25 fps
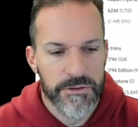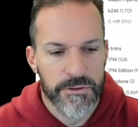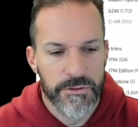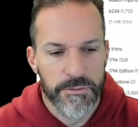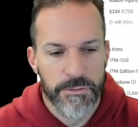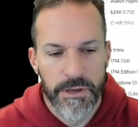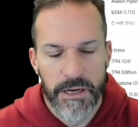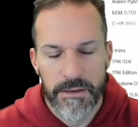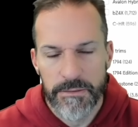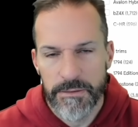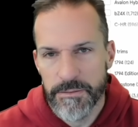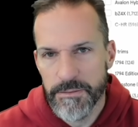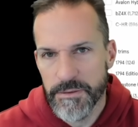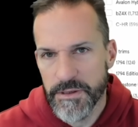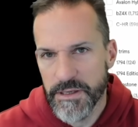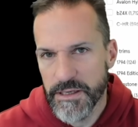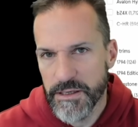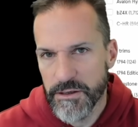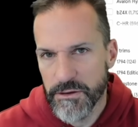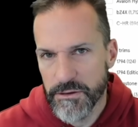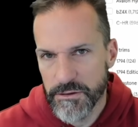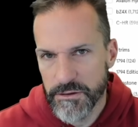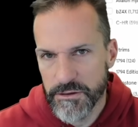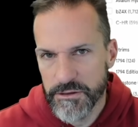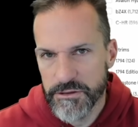through
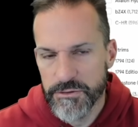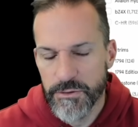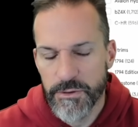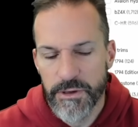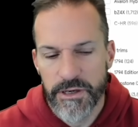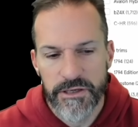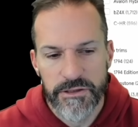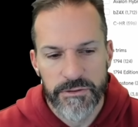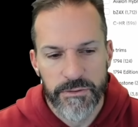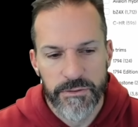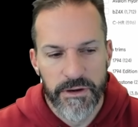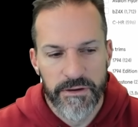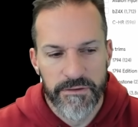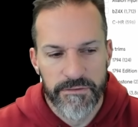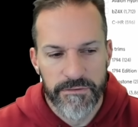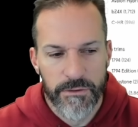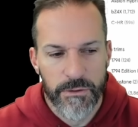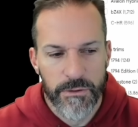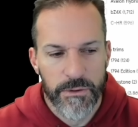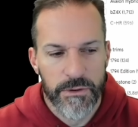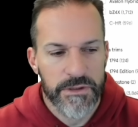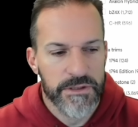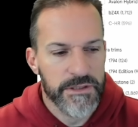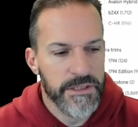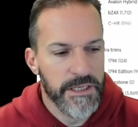probably early
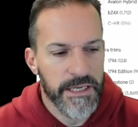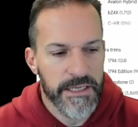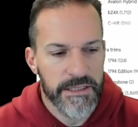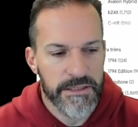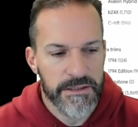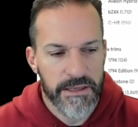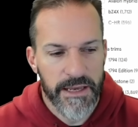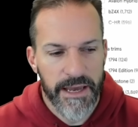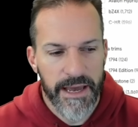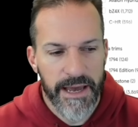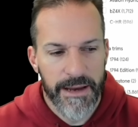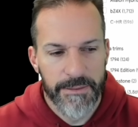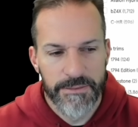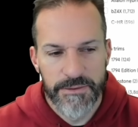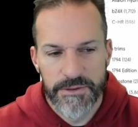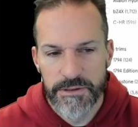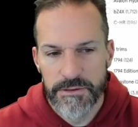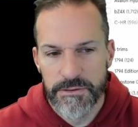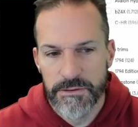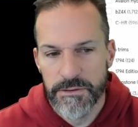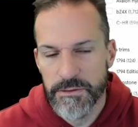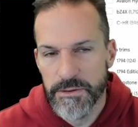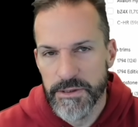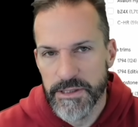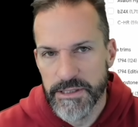2024s is
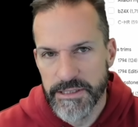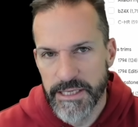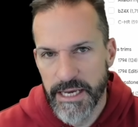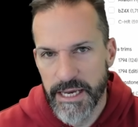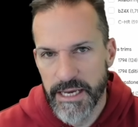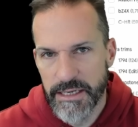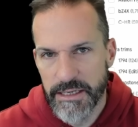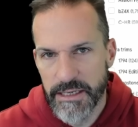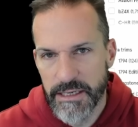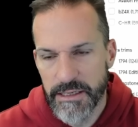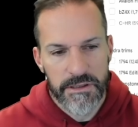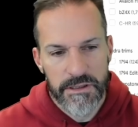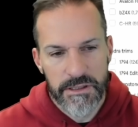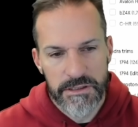absolutely tanking.